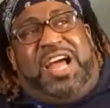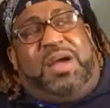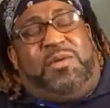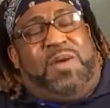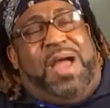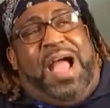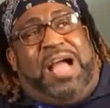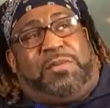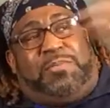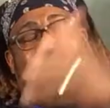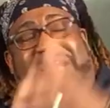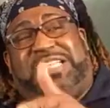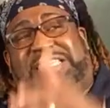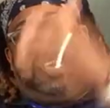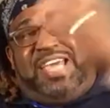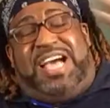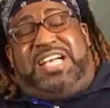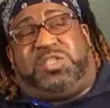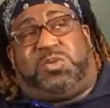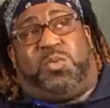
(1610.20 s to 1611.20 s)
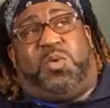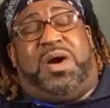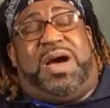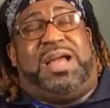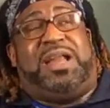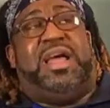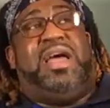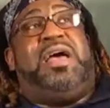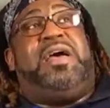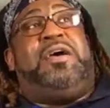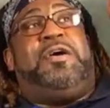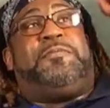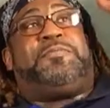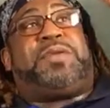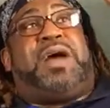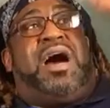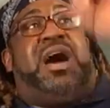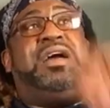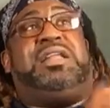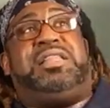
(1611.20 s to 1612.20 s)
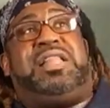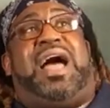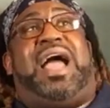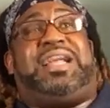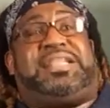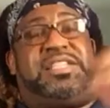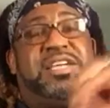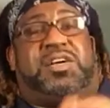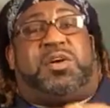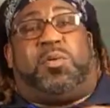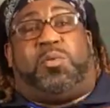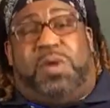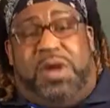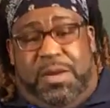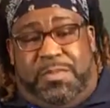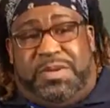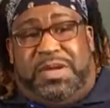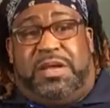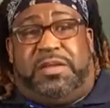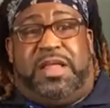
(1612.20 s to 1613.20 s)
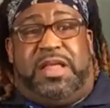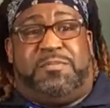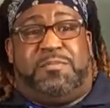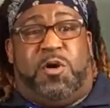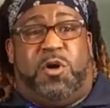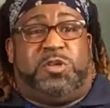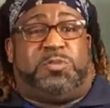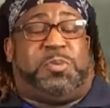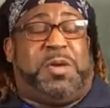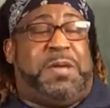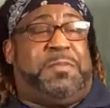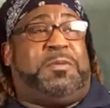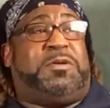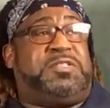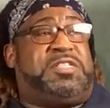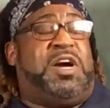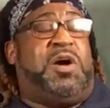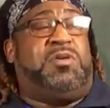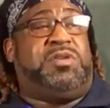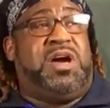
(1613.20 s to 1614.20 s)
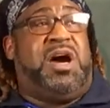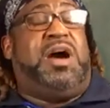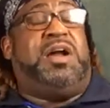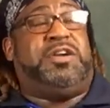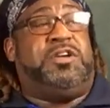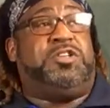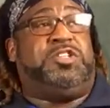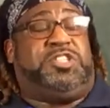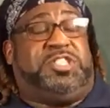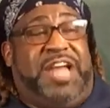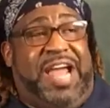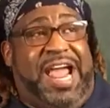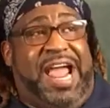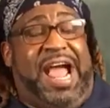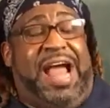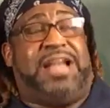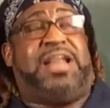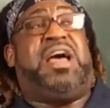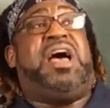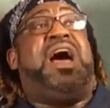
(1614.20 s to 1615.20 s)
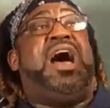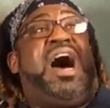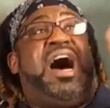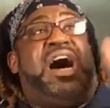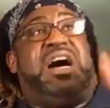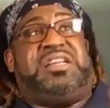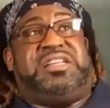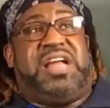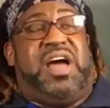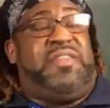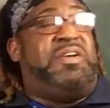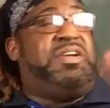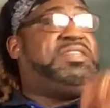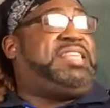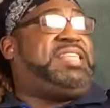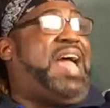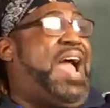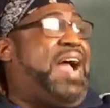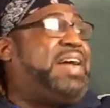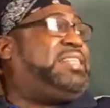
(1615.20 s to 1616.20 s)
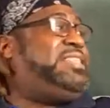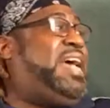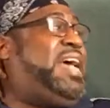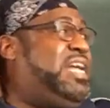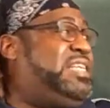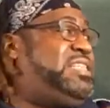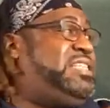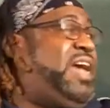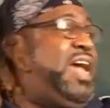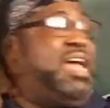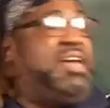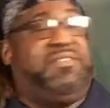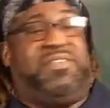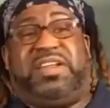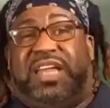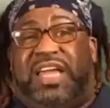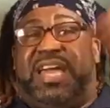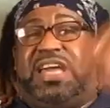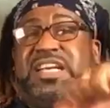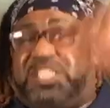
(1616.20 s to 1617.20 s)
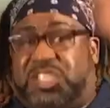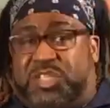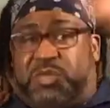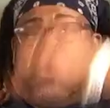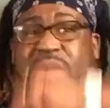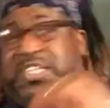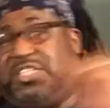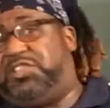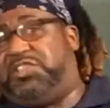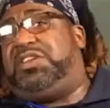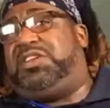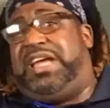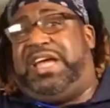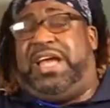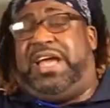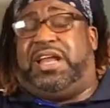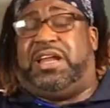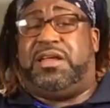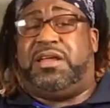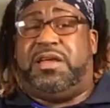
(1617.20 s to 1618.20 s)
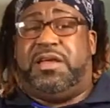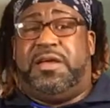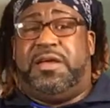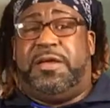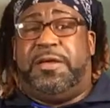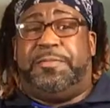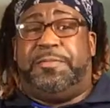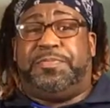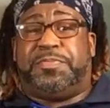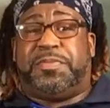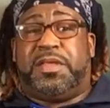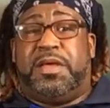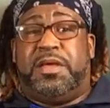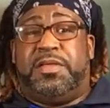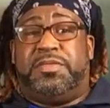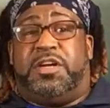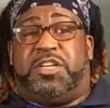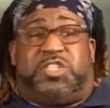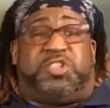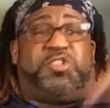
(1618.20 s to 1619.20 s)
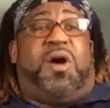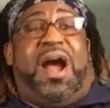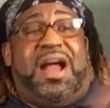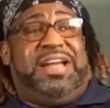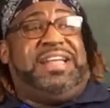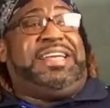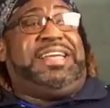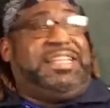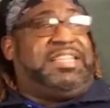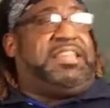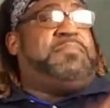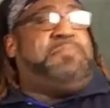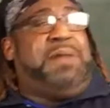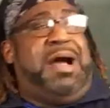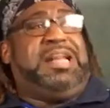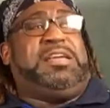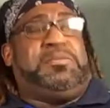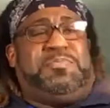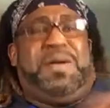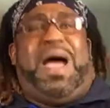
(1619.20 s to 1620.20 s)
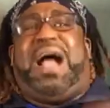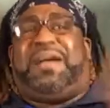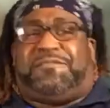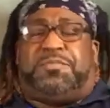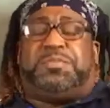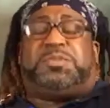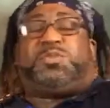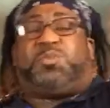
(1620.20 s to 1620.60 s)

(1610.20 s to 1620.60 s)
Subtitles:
Iraq means, guess what? Unlike the Caribbean that most people don't understand, another tax haven is Switzerland. They're trying to get the money back from